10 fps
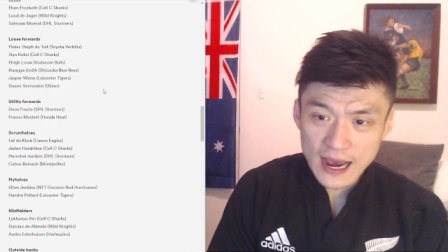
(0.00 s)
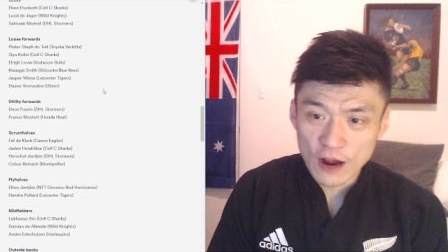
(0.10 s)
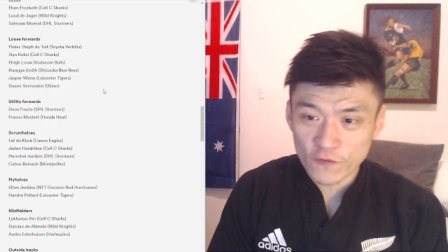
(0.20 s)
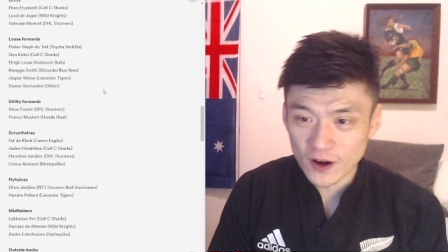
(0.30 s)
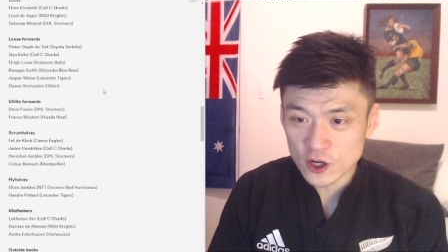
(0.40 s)

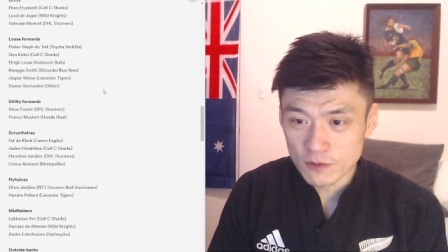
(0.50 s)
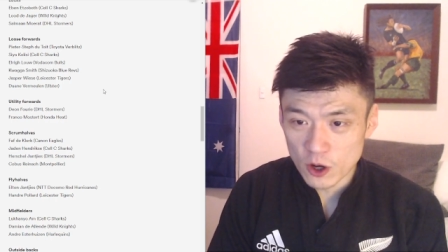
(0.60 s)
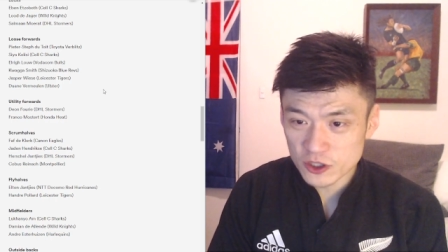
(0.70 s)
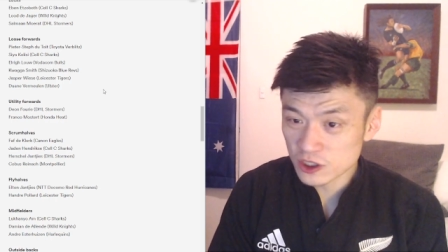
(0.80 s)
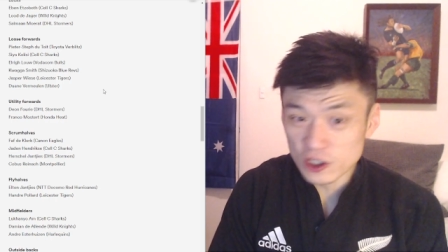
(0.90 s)
Franco
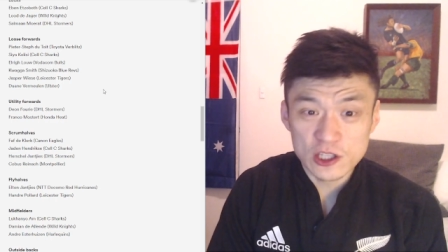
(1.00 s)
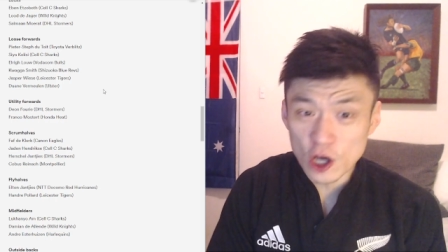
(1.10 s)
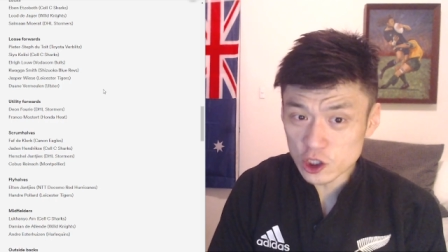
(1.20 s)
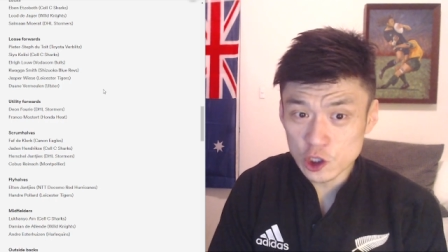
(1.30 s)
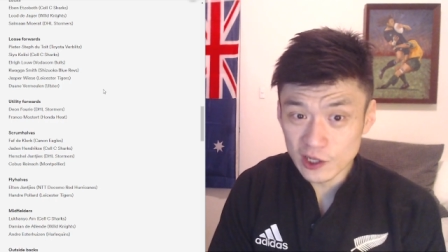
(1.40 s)
Boss. So it's
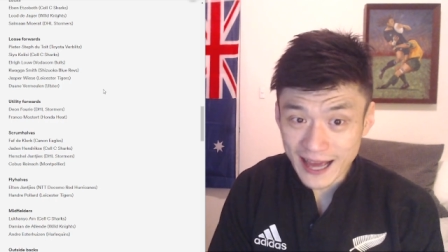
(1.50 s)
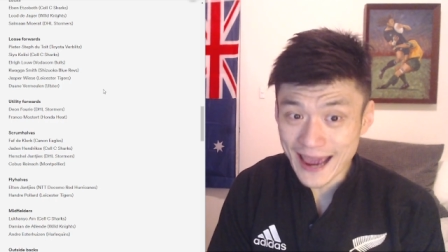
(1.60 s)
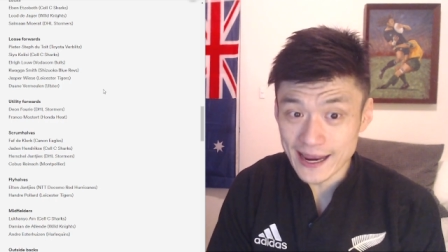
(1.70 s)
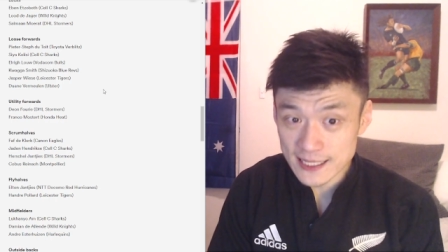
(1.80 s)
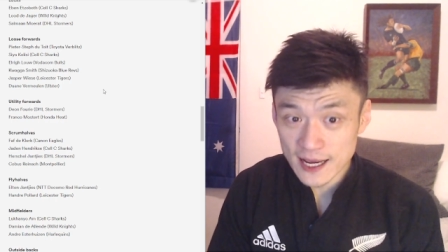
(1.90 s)
not too
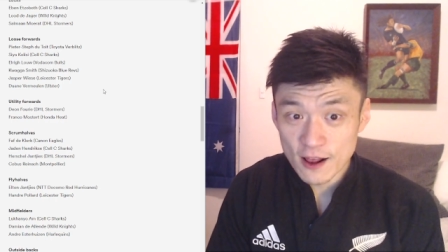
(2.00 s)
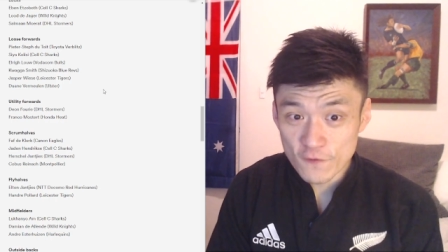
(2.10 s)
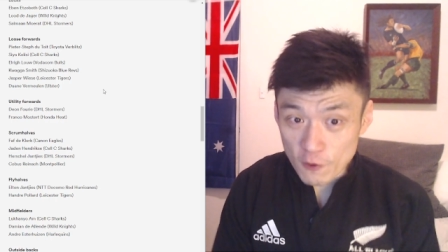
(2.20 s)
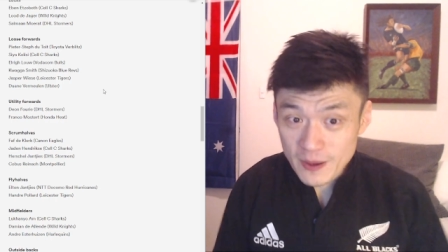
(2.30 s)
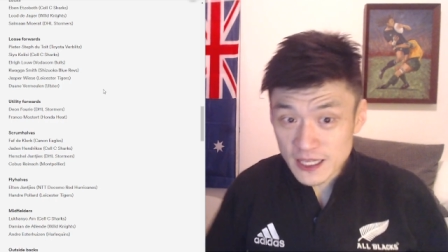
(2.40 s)
late
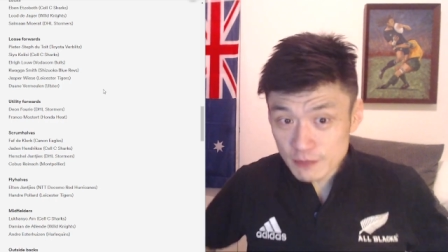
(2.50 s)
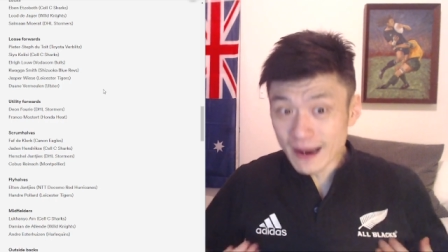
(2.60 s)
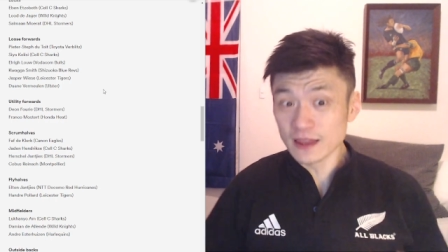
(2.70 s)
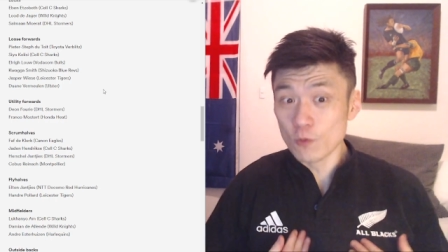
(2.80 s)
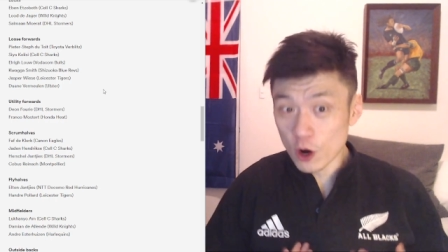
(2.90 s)
for me to
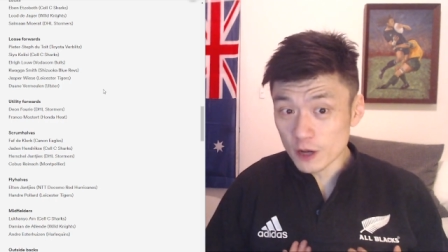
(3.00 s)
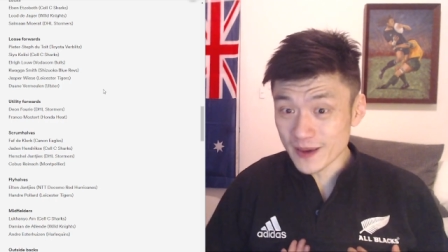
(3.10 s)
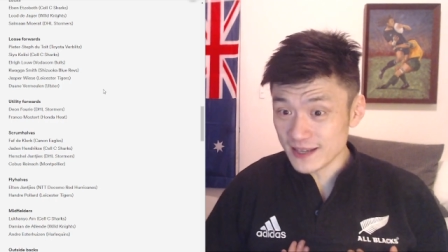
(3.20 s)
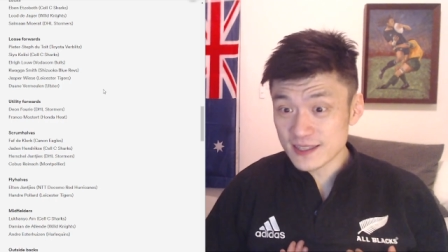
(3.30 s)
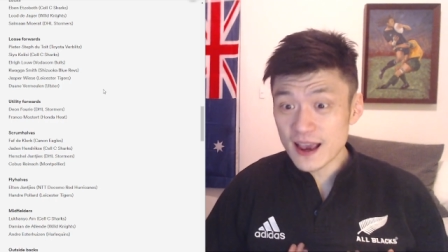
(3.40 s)
make the
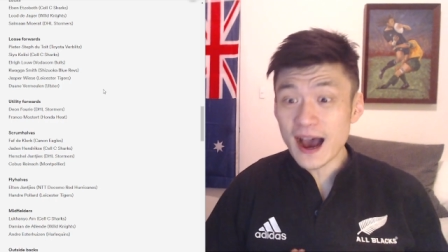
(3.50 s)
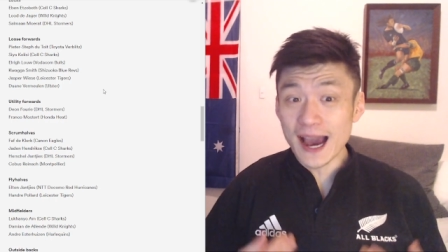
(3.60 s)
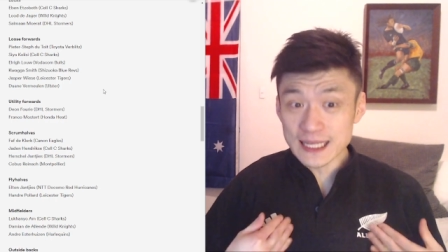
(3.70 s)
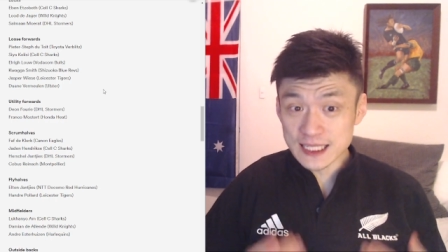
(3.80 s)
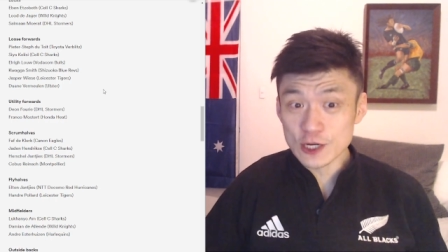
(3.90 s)
Wallabies. I
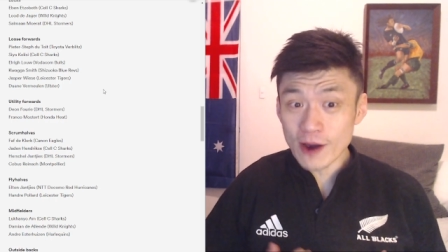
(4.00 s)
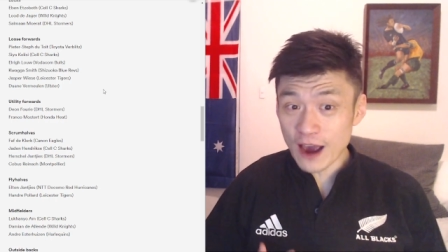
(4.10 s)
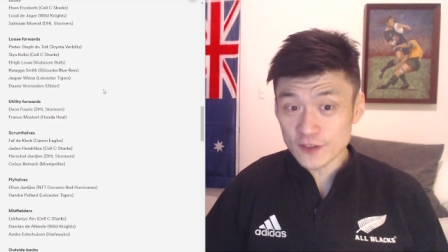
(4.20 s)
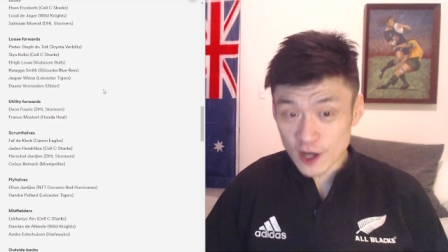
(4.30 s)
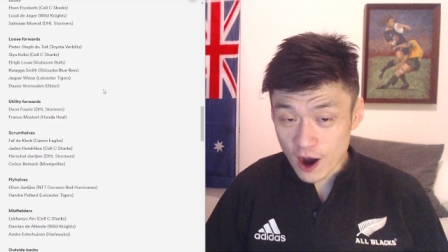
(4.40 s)
still
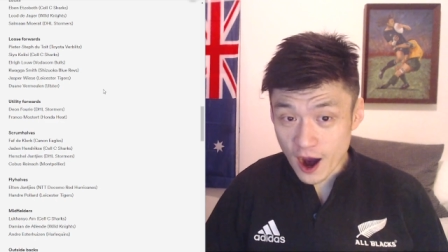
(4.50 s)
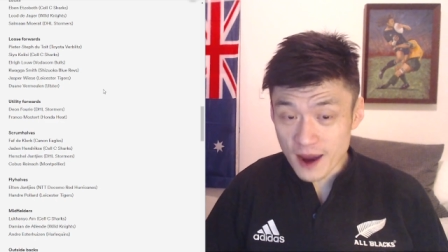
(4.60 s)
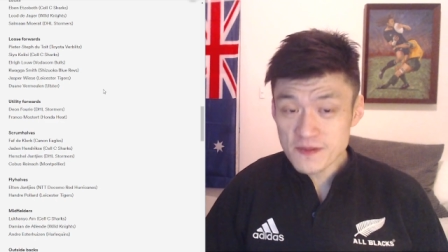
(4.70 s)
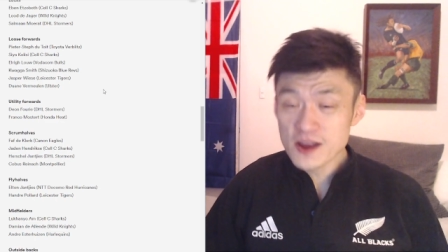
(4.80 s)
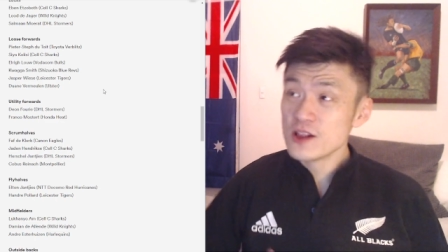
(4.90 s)
have
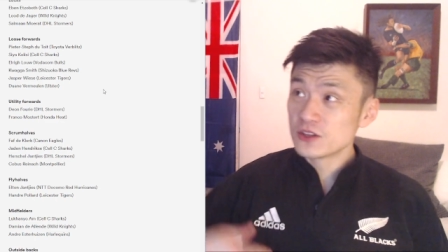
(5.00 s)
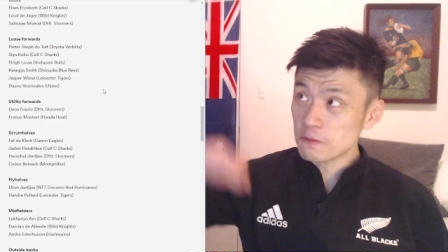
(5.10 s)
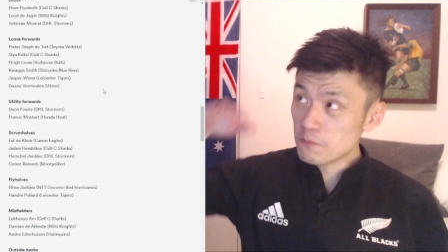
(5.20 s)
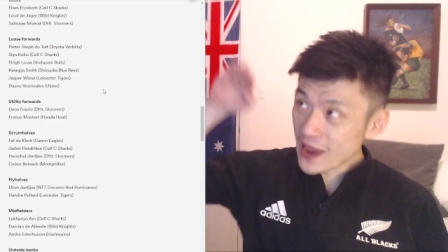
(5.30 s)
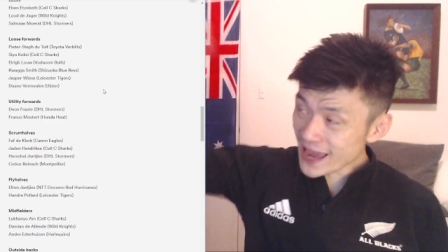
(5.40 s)
time to
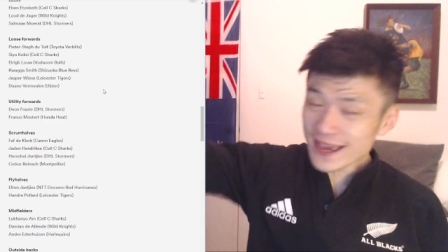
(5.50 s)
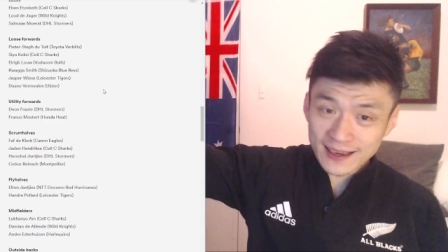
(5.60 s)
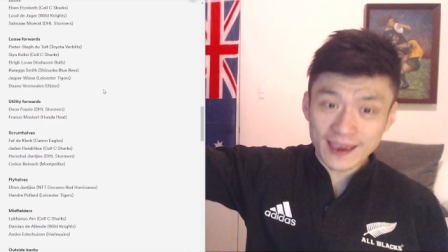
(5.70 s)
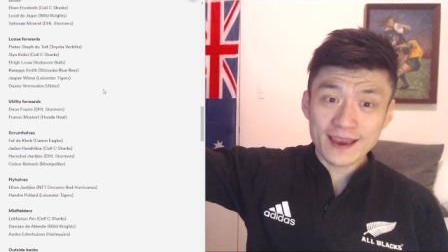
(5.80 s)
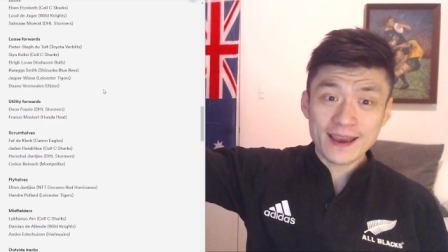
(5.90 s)

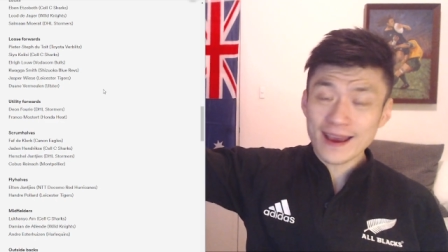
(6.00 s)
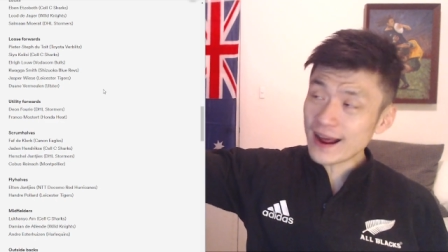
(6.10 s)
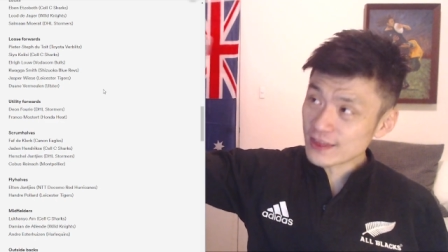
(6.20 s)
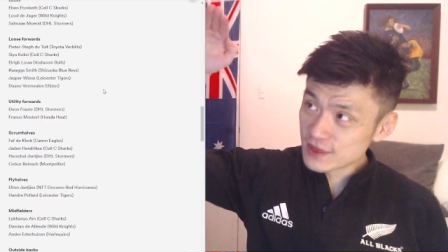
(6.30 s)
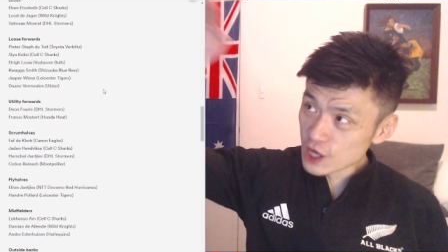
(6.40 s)
peak
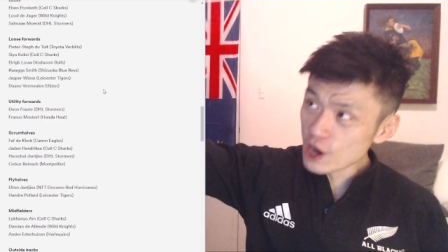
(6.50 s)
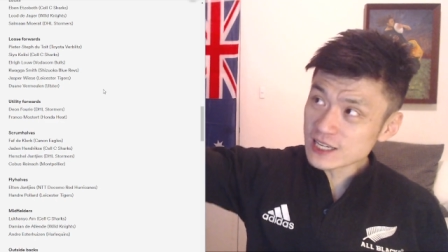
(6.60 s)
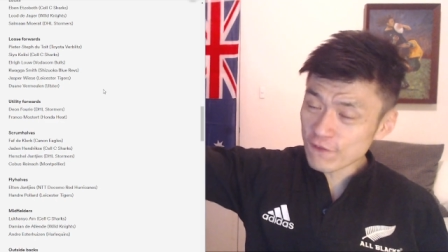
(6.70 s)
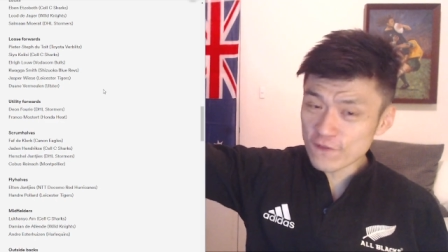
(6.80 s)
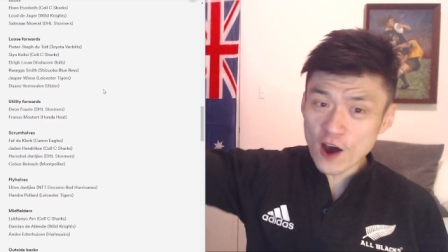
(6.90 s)
at
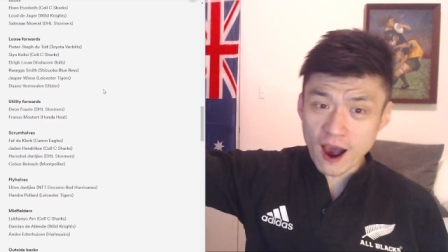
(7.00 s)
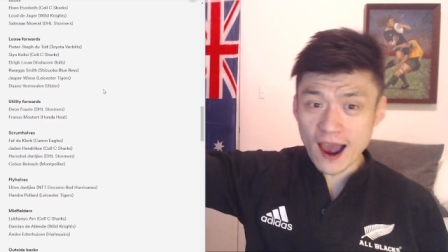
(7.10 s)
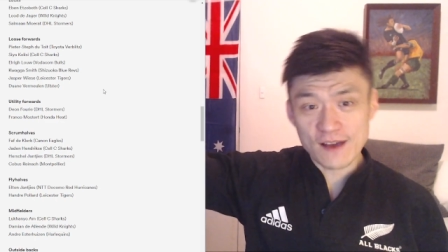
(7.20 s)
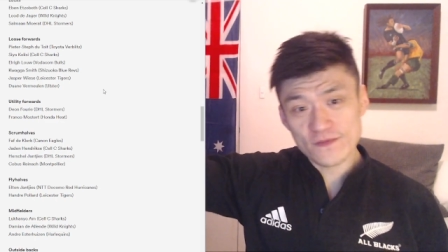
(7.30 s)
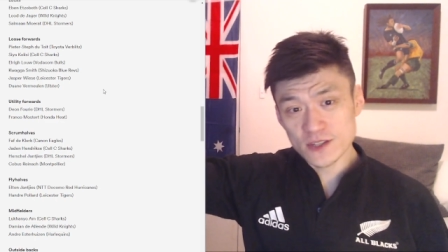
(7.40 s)

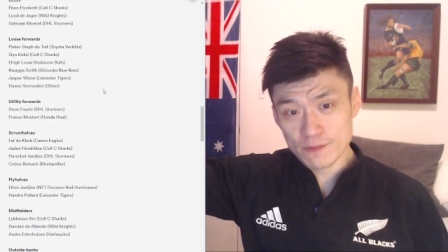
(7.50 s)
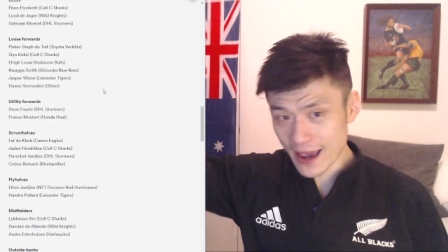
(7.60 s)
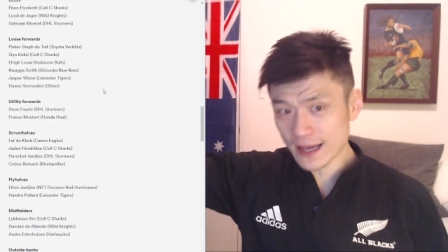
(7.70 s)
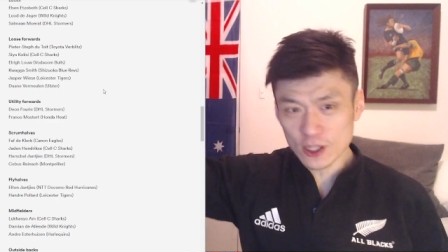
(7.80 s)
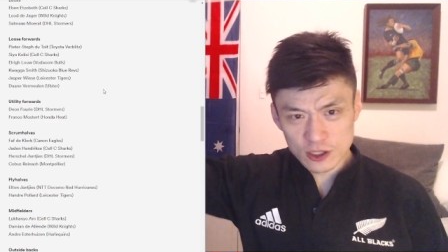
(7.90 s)
35 to
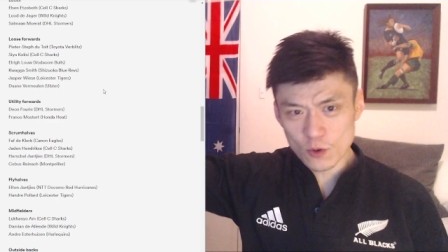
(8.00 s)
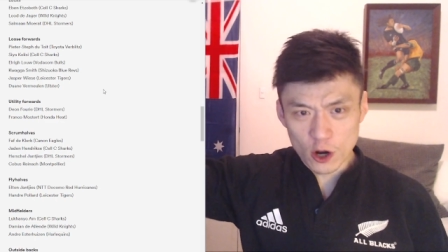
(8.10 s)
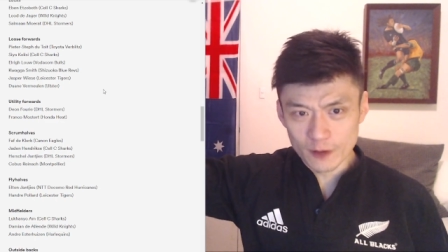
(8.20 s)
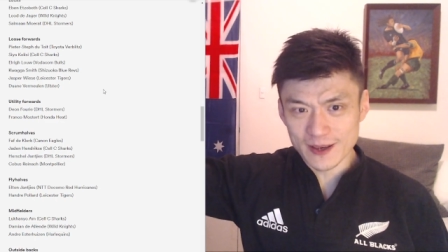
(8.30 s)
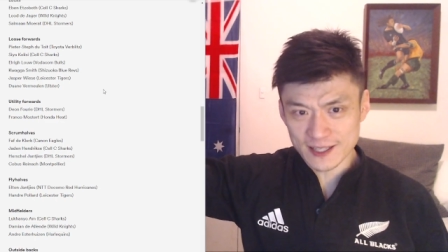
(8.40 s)
make it to the
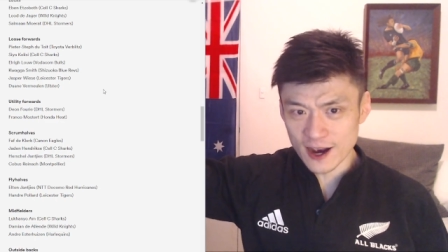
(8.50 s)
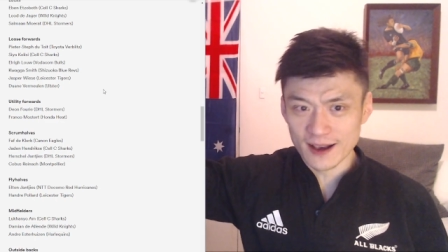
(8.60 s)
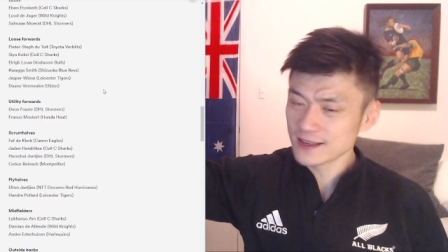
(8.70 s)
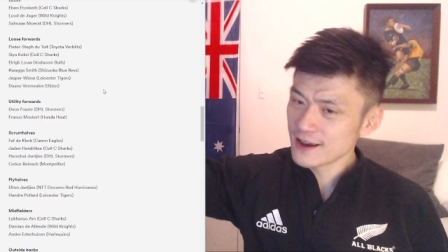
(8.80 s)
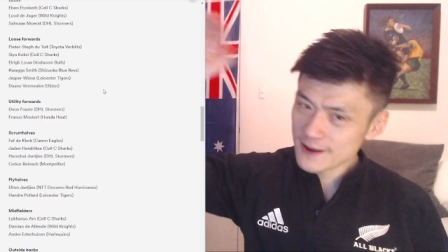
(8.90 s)
Wallabies, guys.